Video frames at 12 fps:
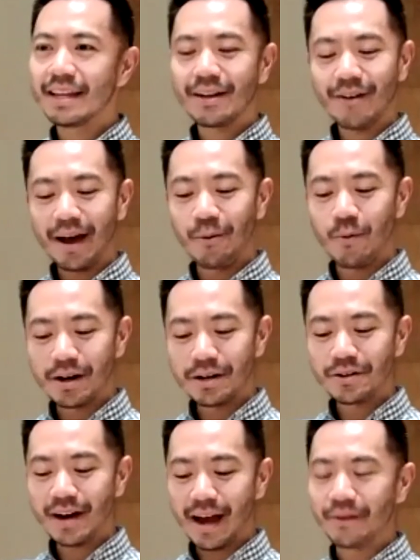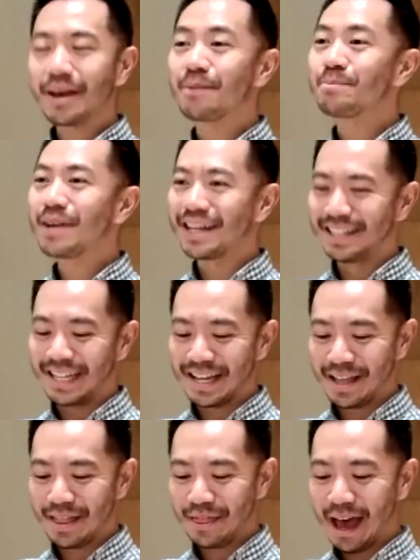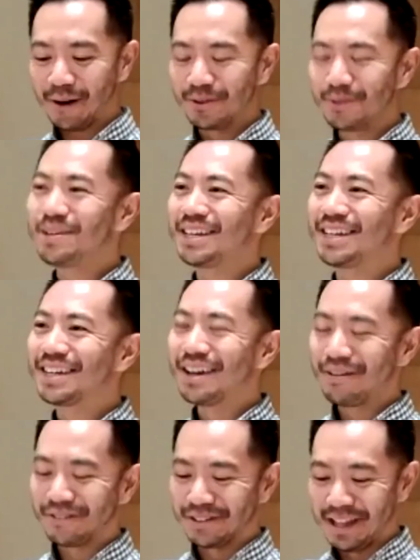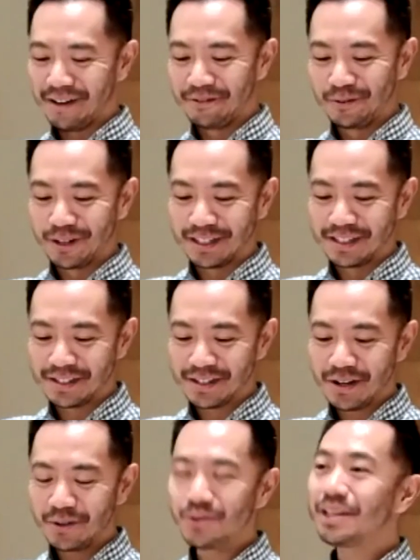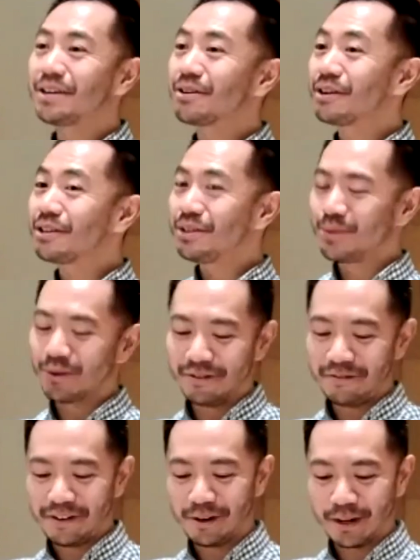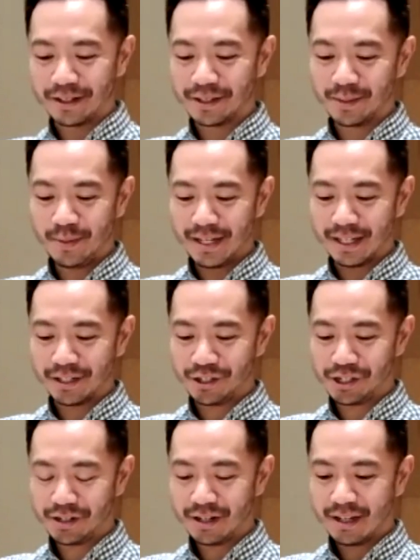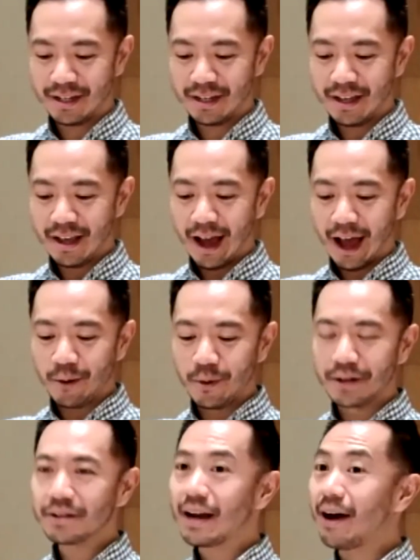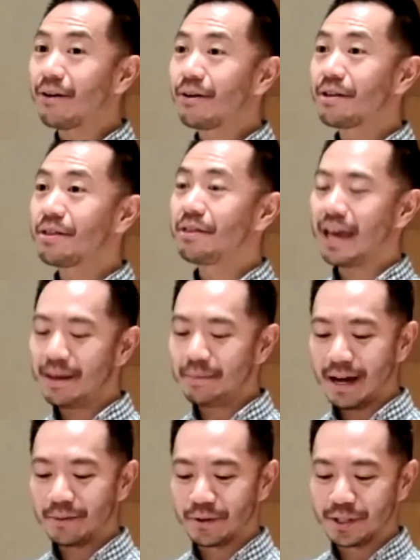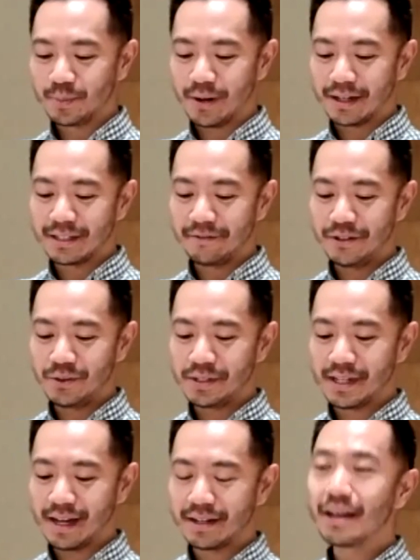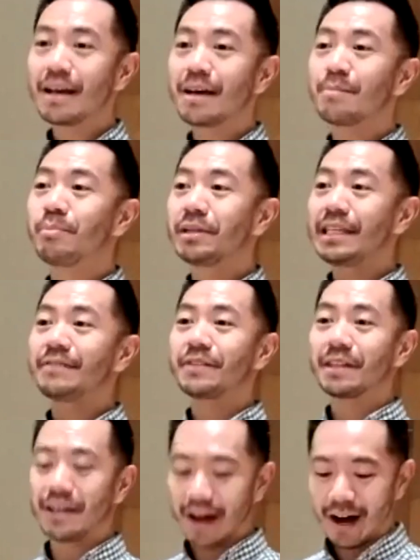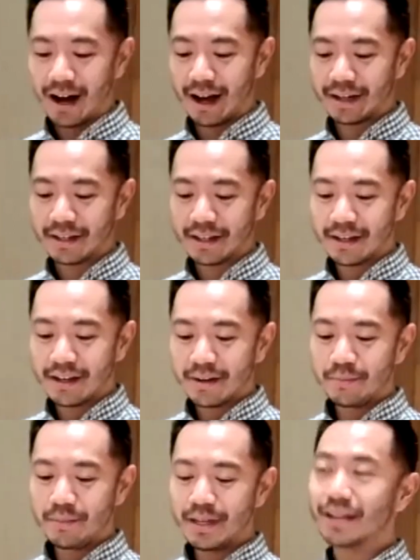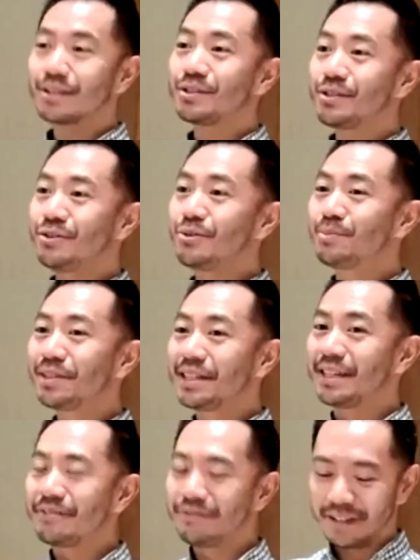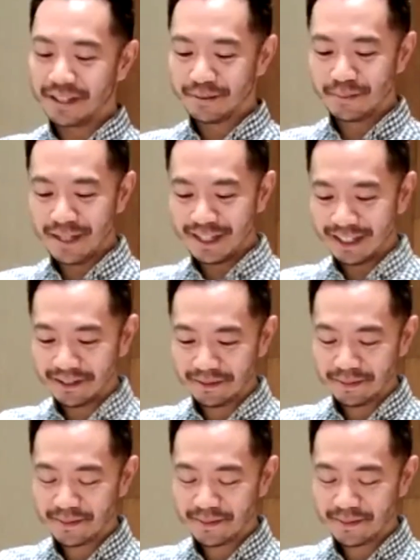Now, I wonder how compelling that would be for loved ones who hear your farewell speech. I wonder how they might respond if you said, "Believe in God because you believe in me."